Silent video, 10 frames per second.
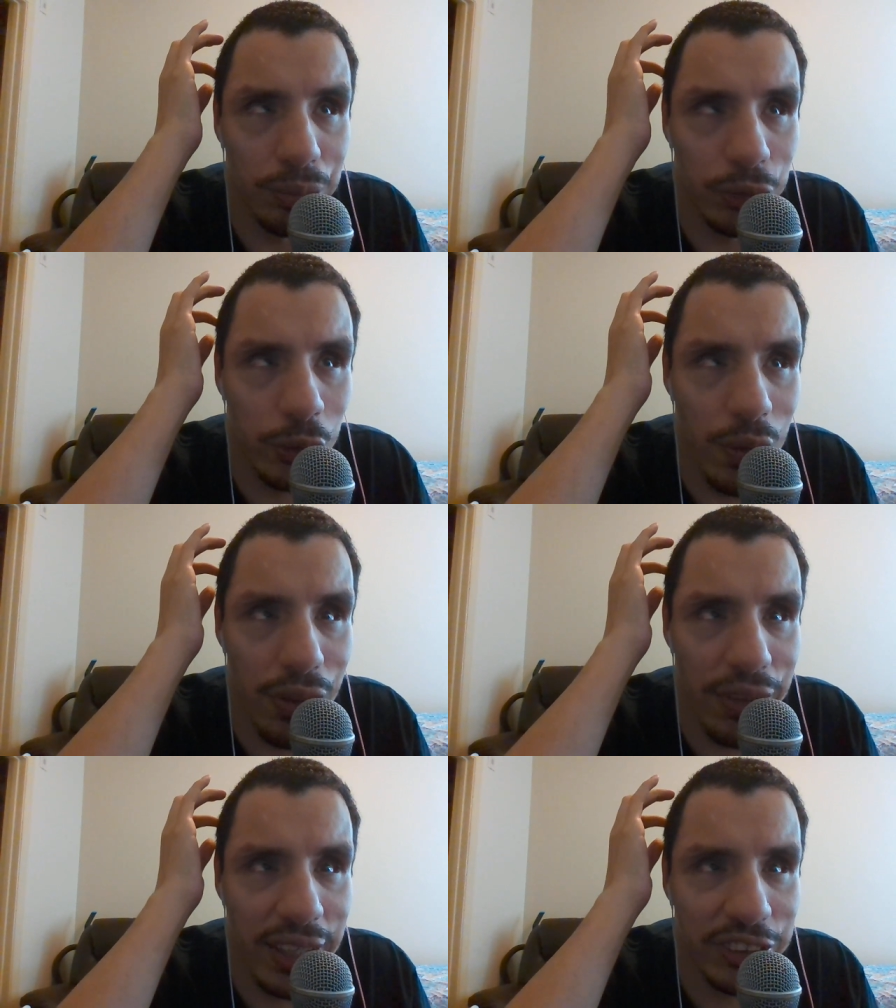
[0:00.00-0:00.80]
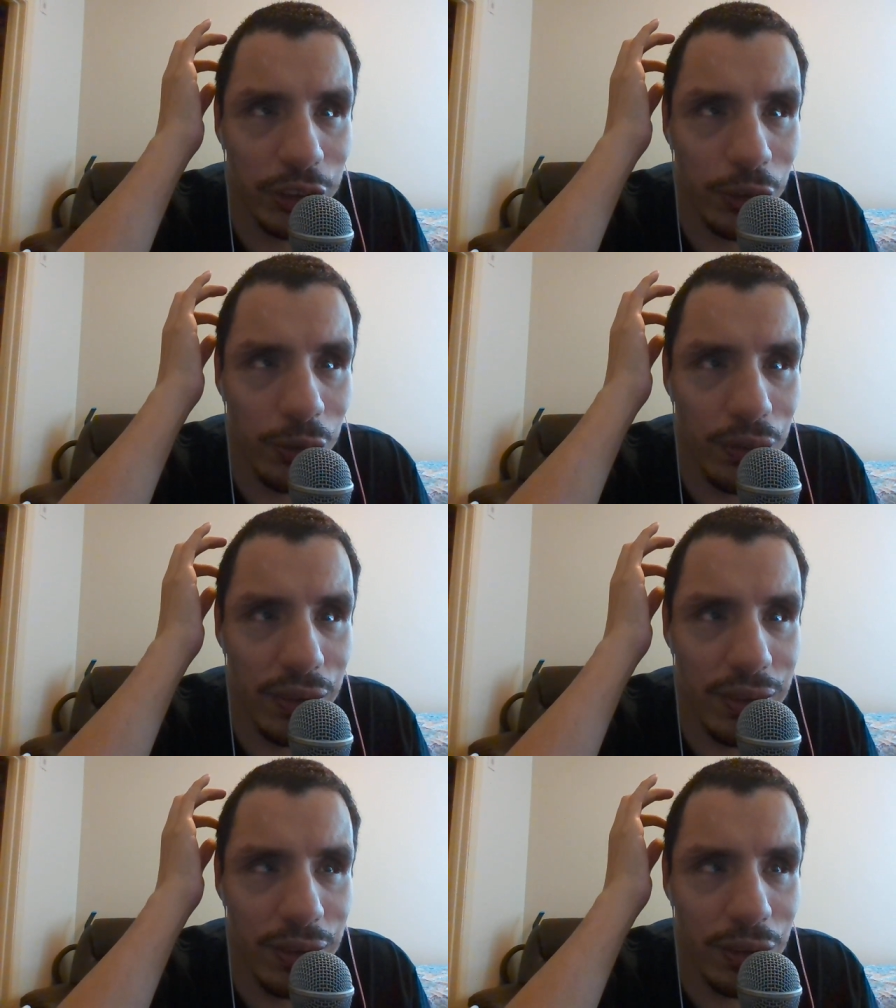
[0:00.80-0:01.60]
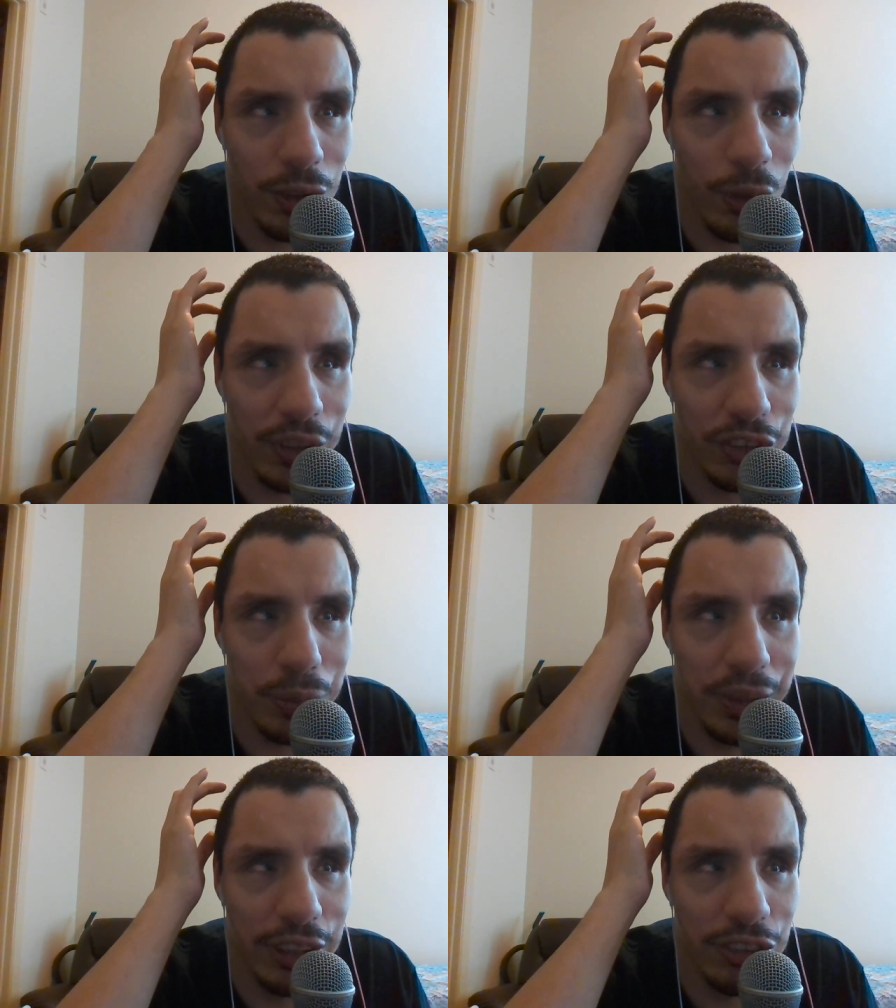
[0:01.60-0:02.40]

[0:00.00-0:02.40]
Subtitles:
Certain things are going to be